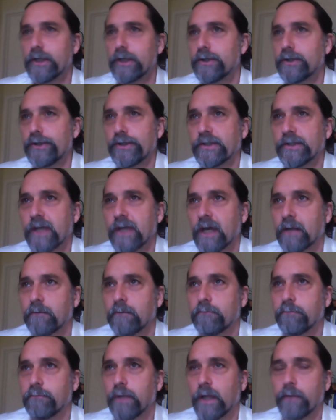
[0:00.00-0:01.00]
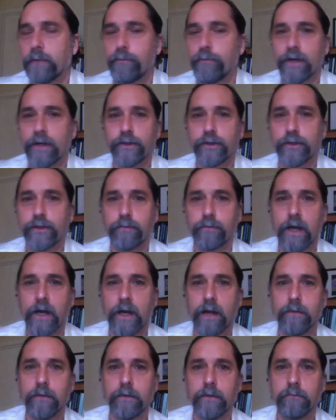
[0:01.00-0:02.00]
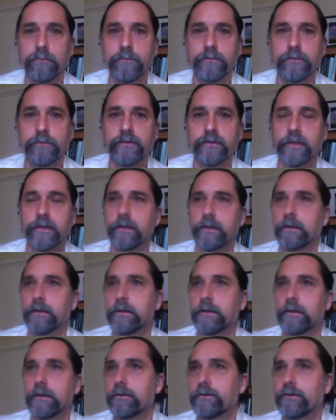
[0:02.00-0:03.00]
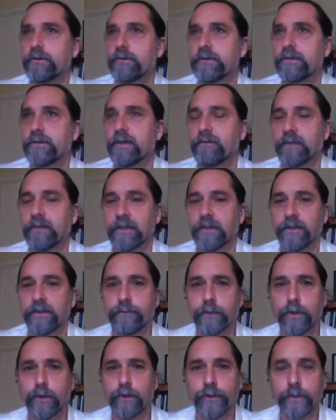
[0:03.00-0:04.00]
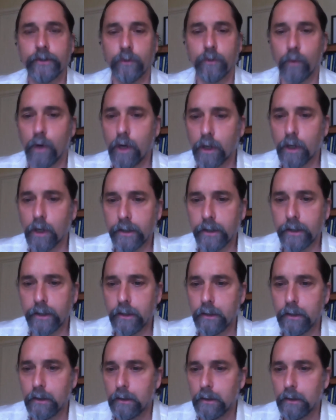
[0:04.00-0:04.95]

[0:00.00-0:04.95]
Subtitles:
and she's got blood pressure problems, and she's having difficulty walking.